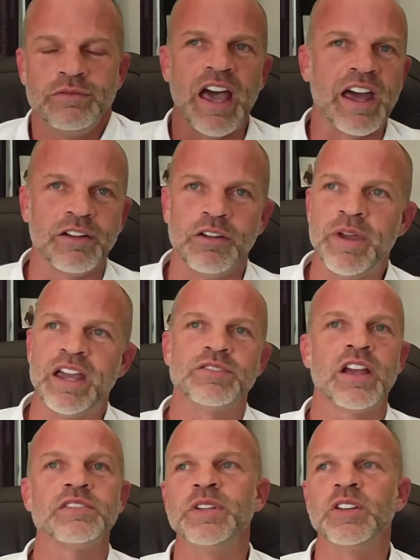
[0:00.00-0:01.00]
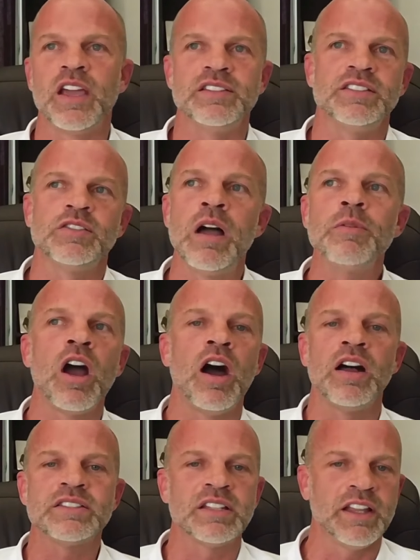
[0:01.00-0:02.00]
I don't know, man, drives me crazy. So I'm
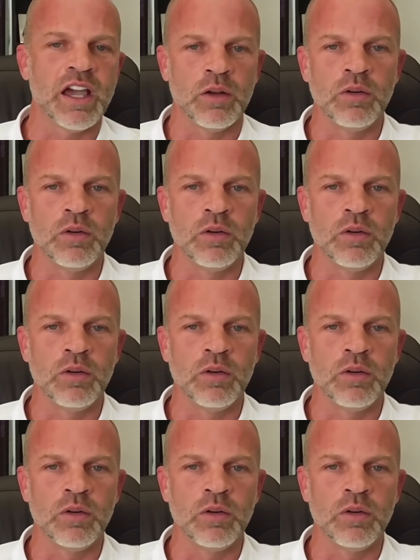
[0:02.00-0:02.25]
constantly on